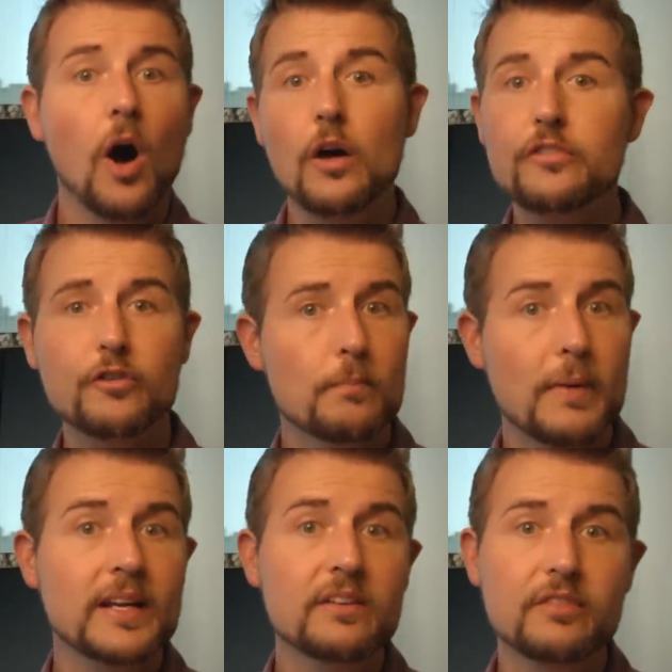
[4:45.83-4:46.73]
Also,
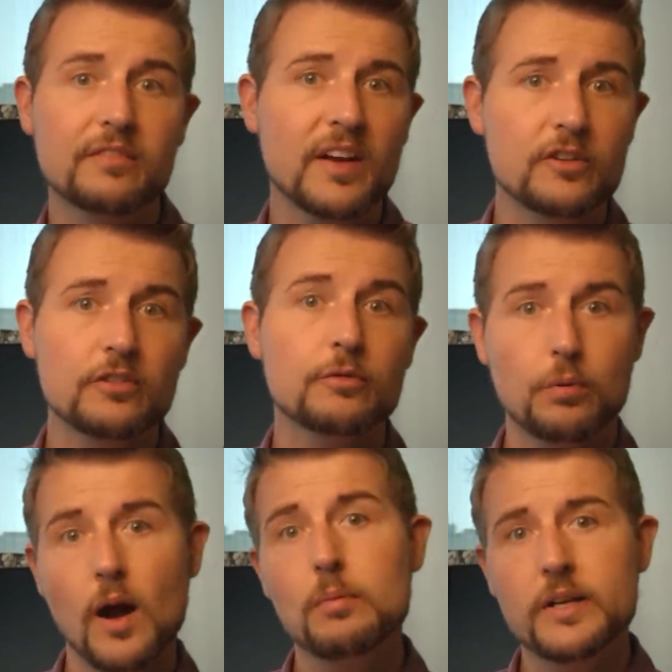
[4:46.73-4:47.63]
many of your vendors
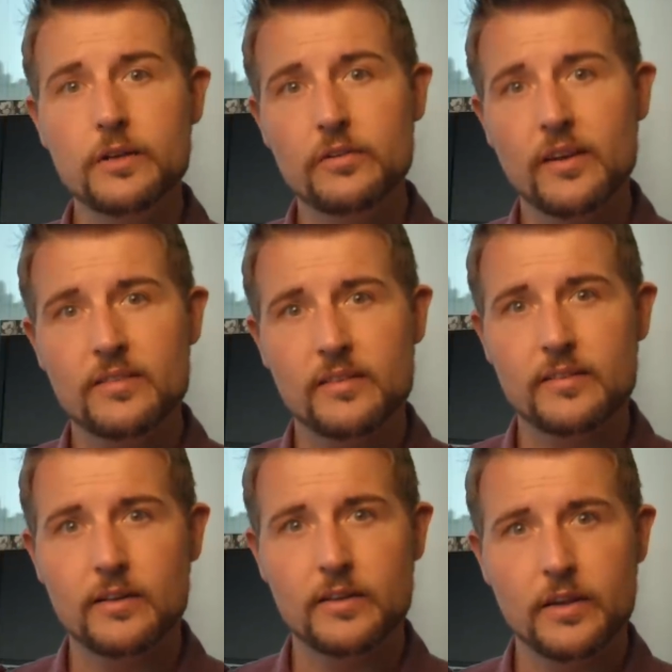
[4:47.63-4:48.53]
probably use
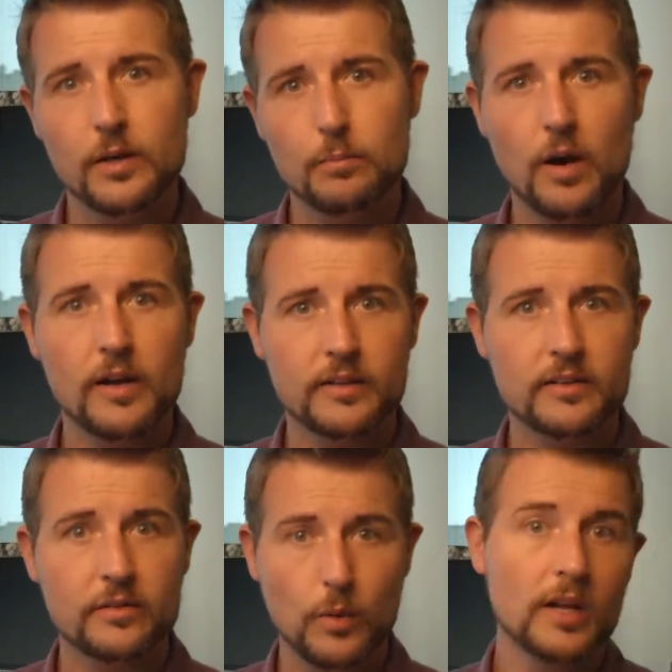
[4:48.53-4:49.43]
SSL in their
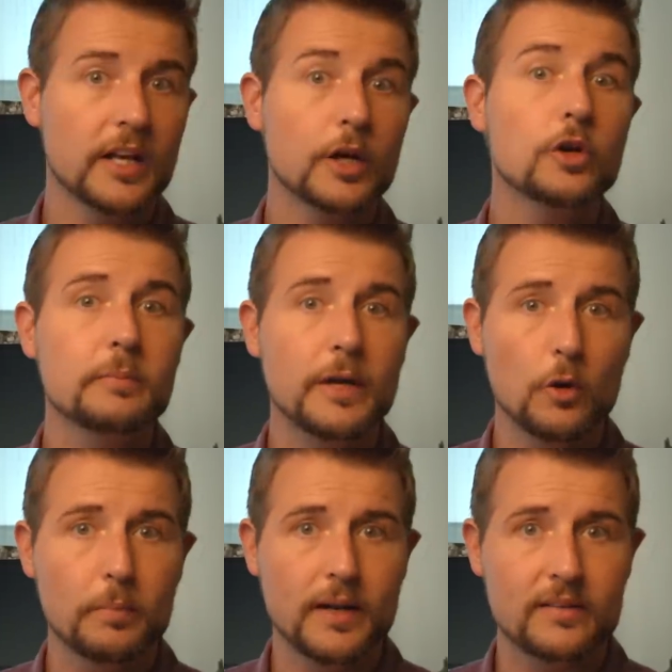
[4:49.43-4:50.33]
product as well, and it could be
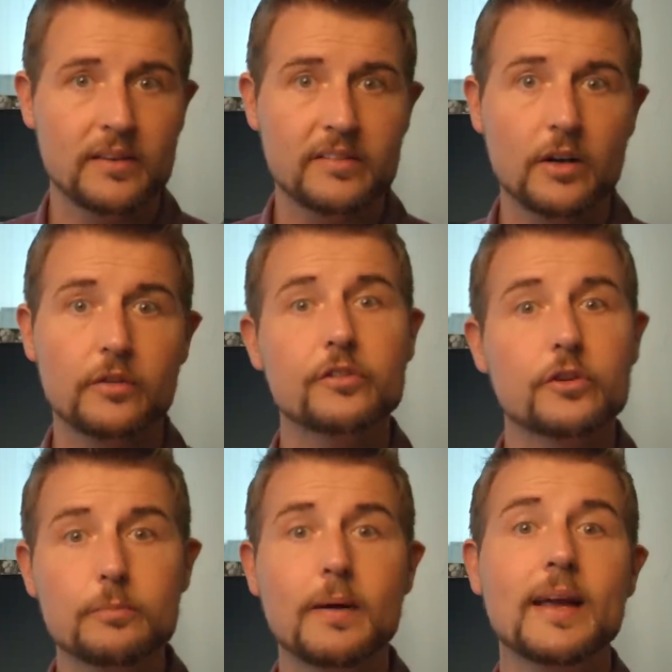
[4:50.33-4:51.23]
OpenSSL, so
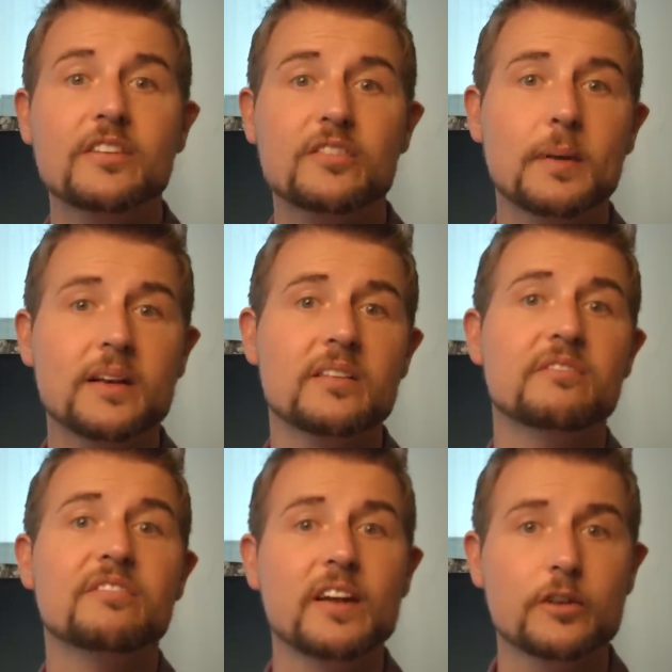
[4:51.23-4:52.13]
you may expect
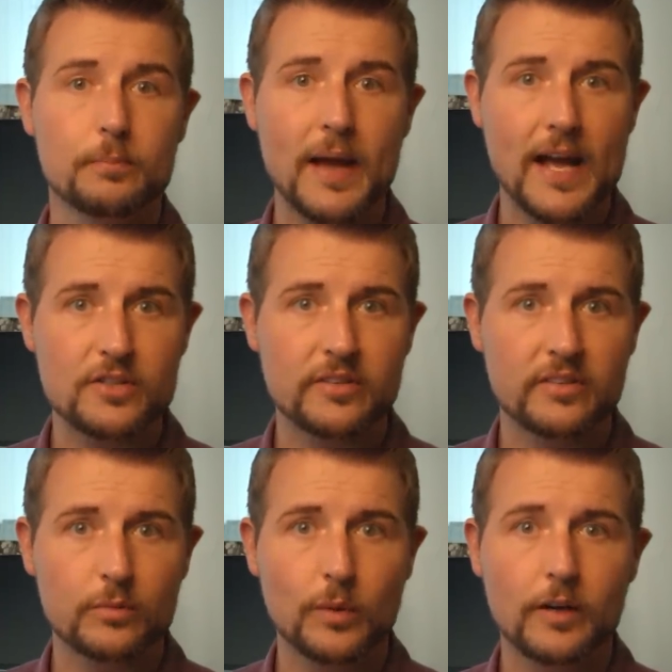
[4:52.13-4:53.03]
some vendor patches
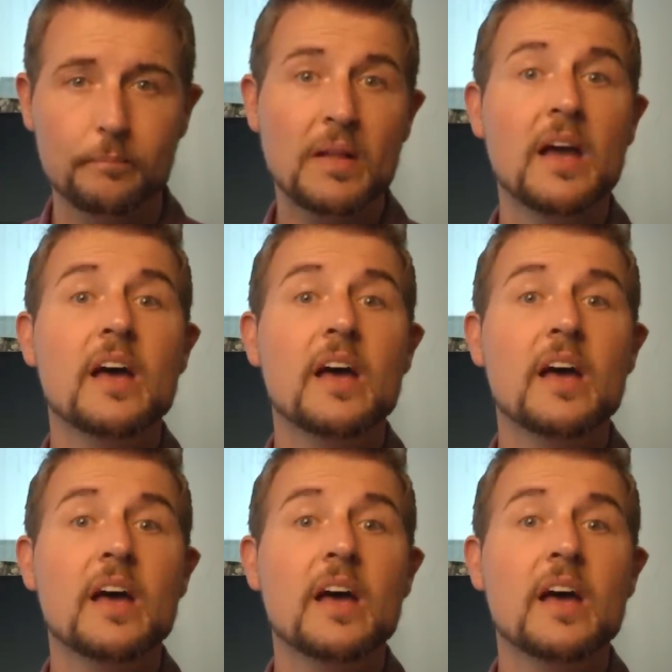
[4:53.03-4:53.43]
as well.